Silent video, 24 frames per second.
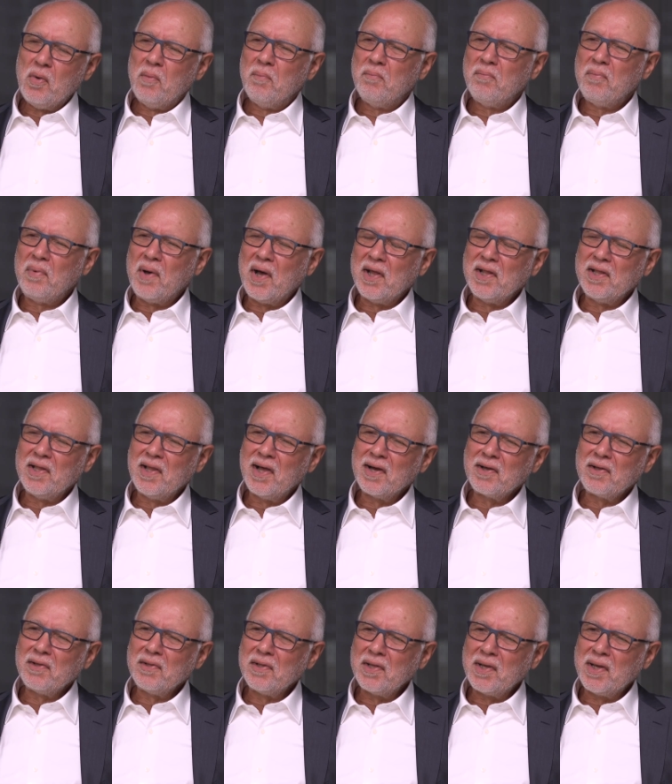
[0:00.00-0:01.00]
But
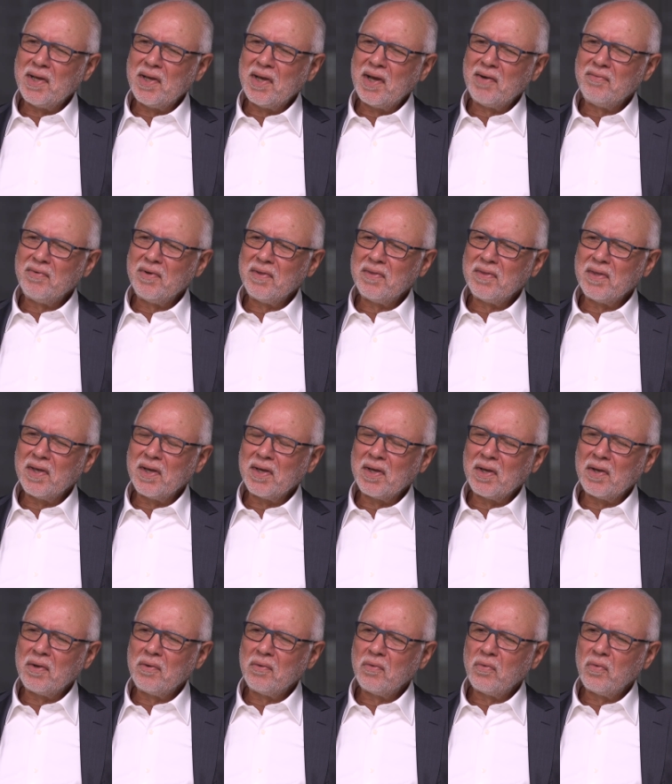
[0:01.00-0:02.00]
luckily,
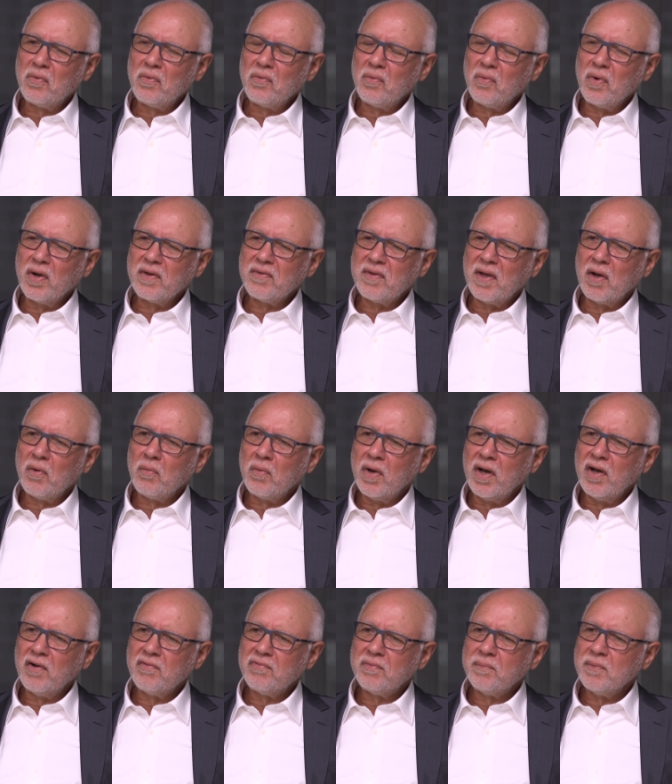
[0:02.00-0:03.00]
everything worked out
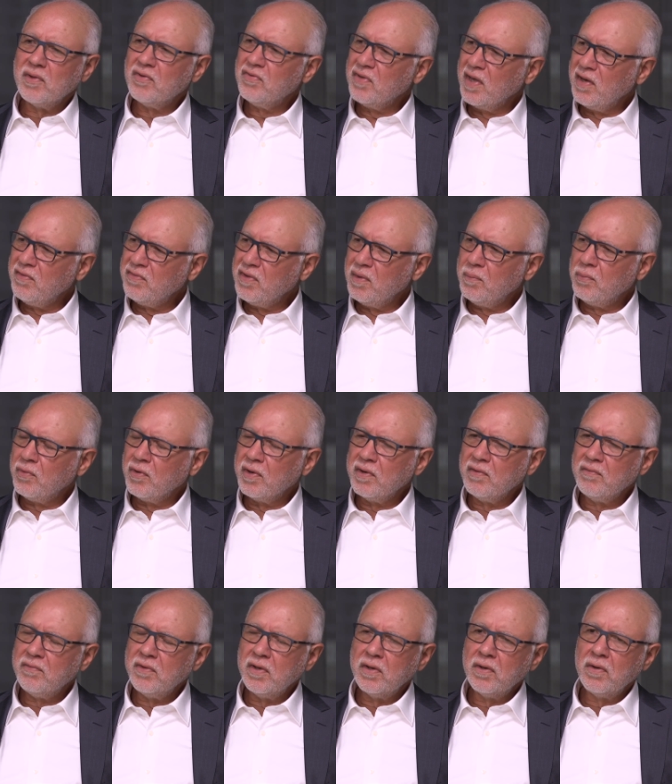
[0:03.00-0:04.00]
well from the safety point
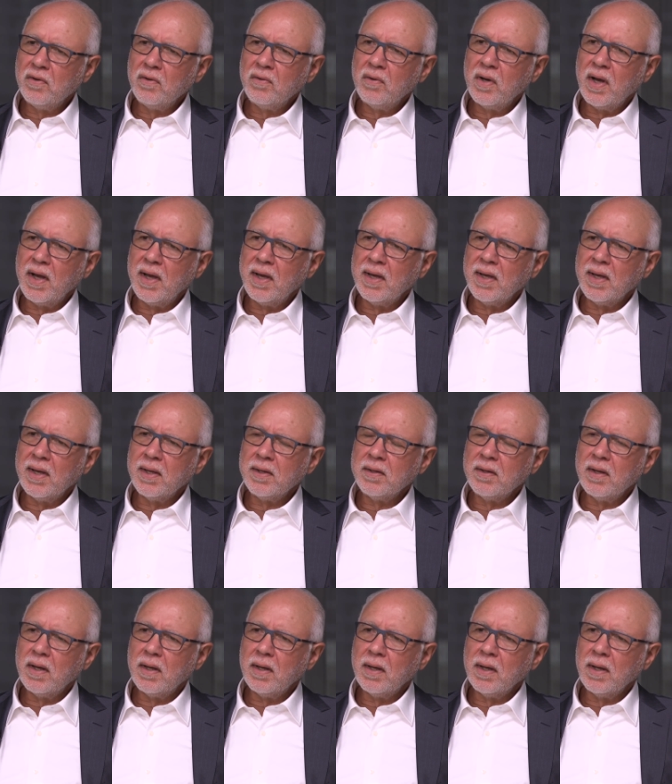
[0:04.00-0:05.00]
of view.
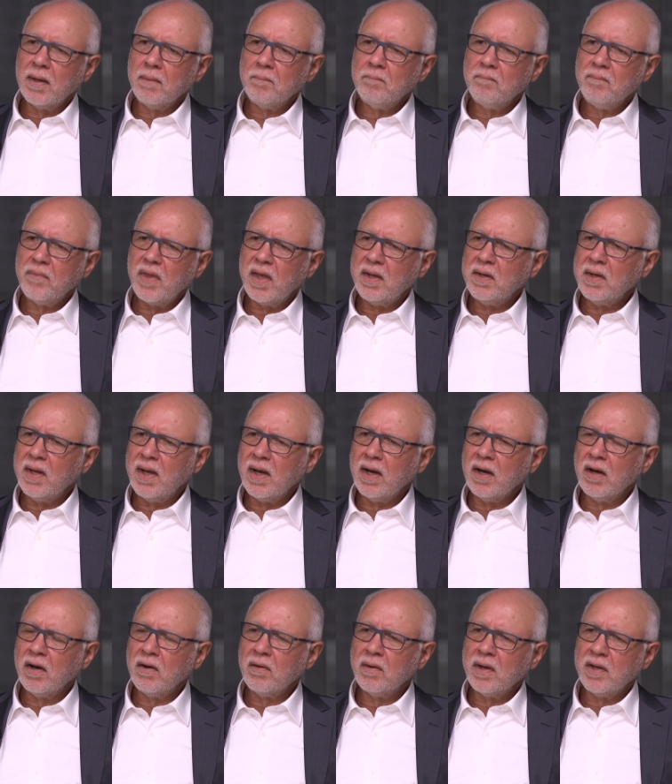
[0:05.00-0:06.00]
And, um, and
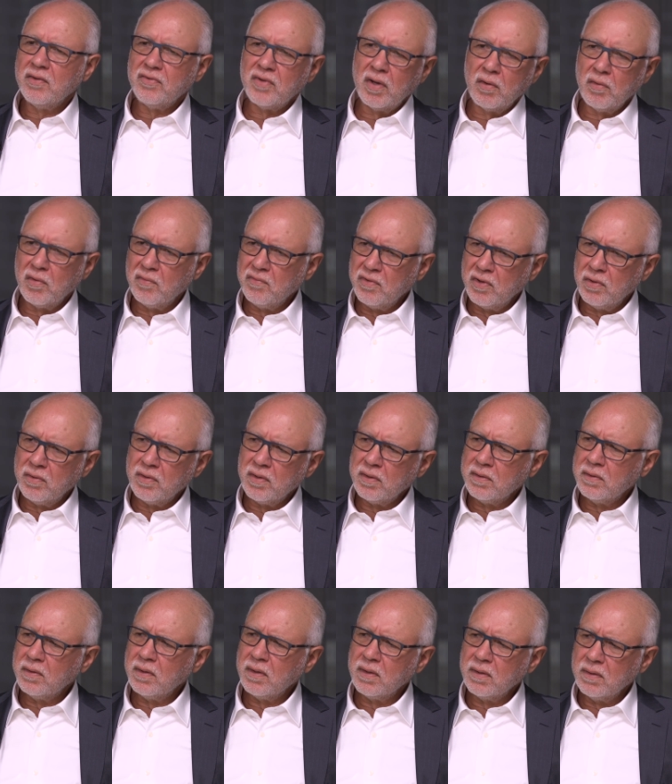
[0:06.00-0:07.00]
now, as I reviewed
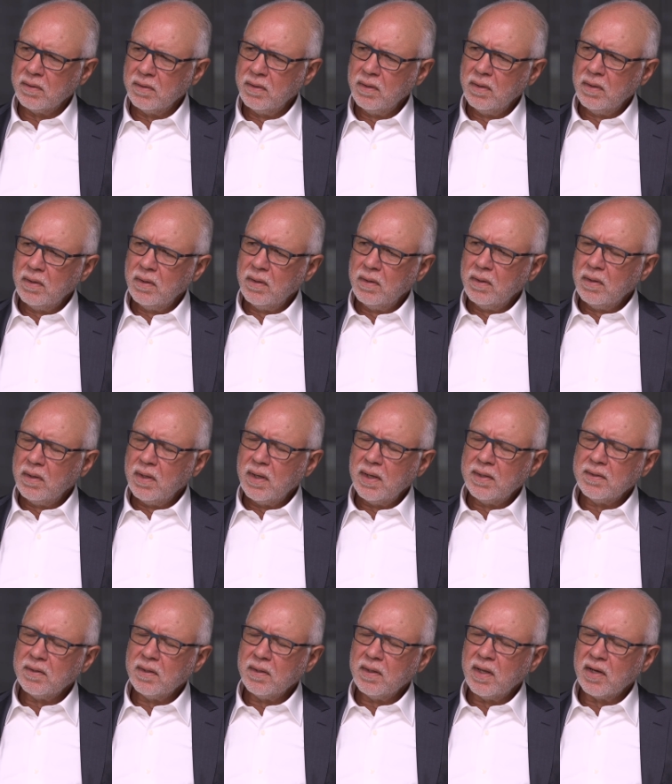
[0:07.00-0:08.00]
in the
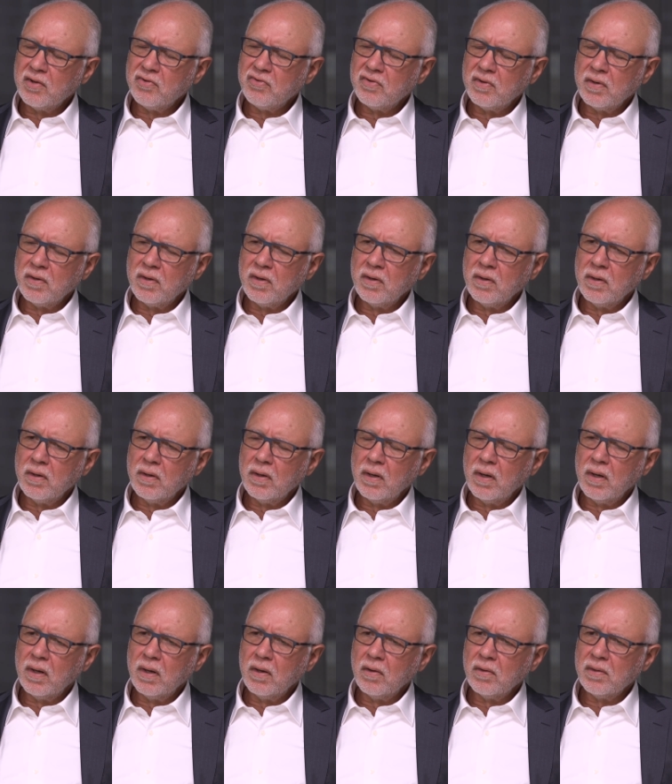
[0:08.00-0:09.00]
in the lecture
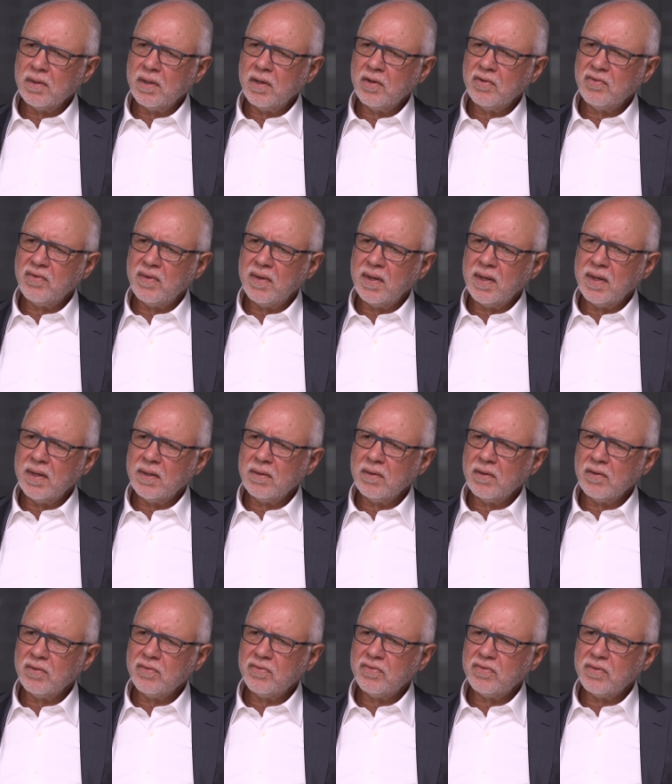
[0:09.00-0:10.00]
uh, earlier today,
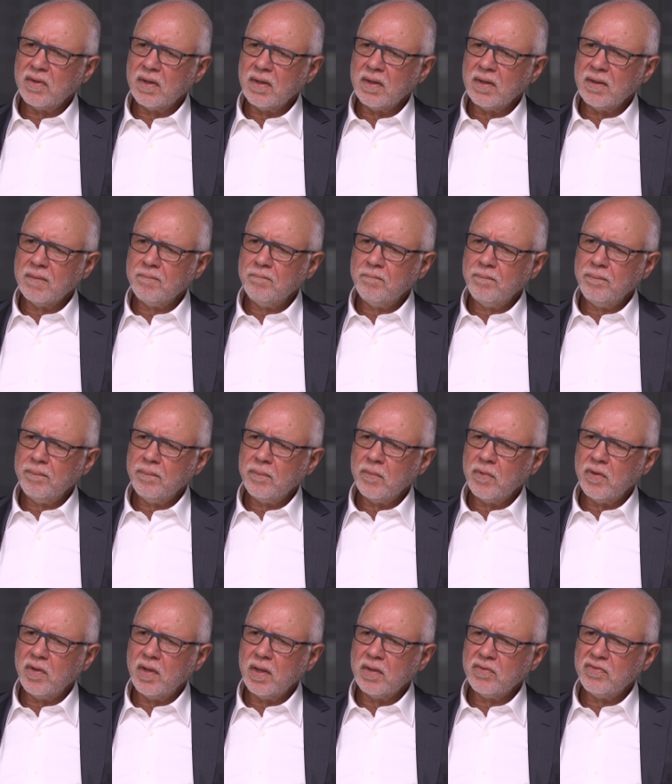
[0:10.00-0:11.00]
there's um,
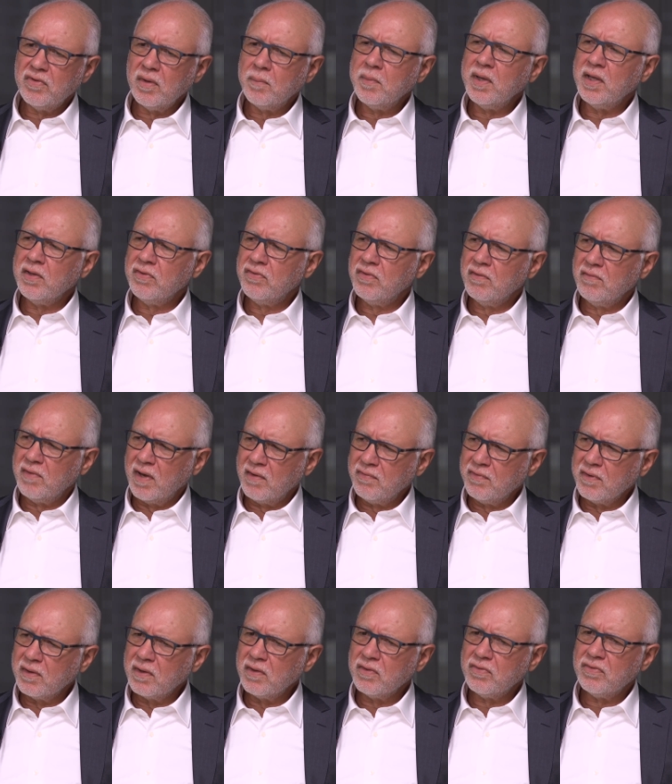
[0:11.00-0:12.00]
uh, some hints of
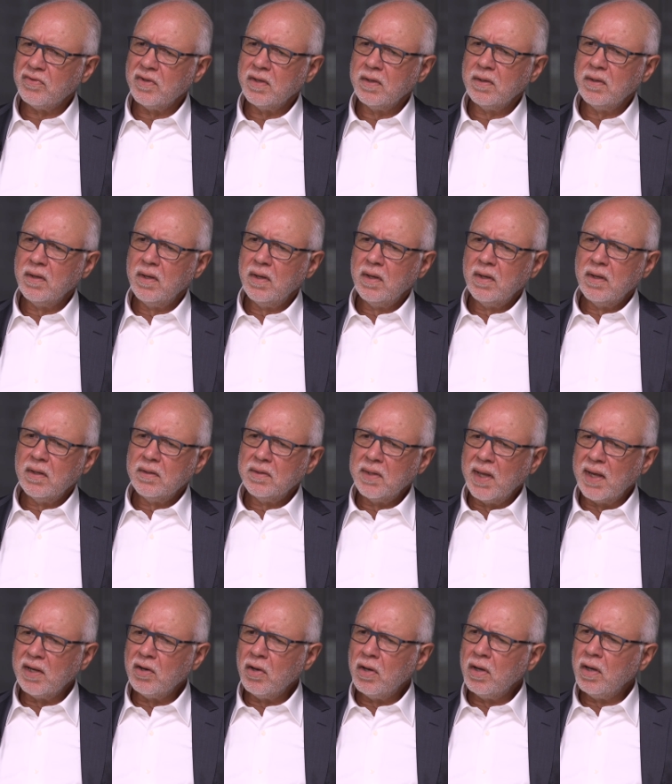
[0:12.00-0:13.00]
efficacy.
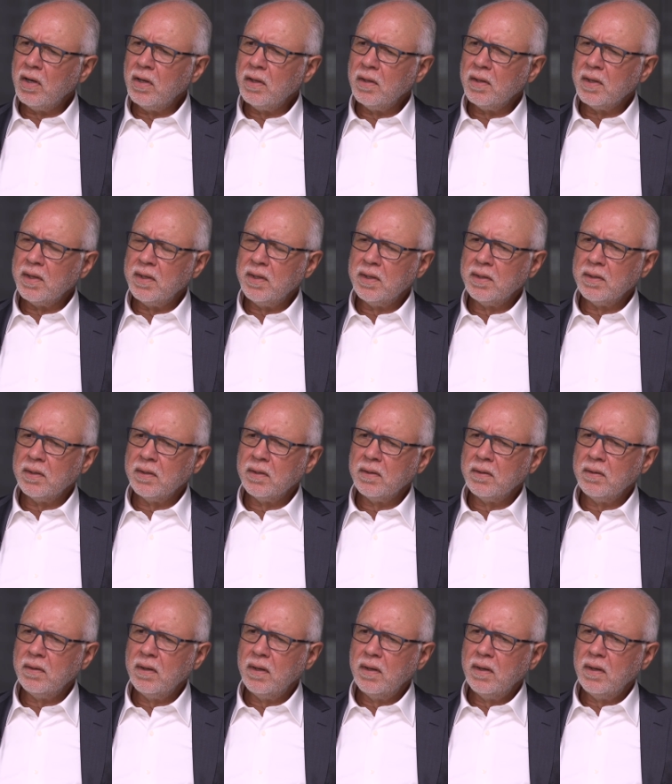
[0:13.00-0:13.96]
Not all in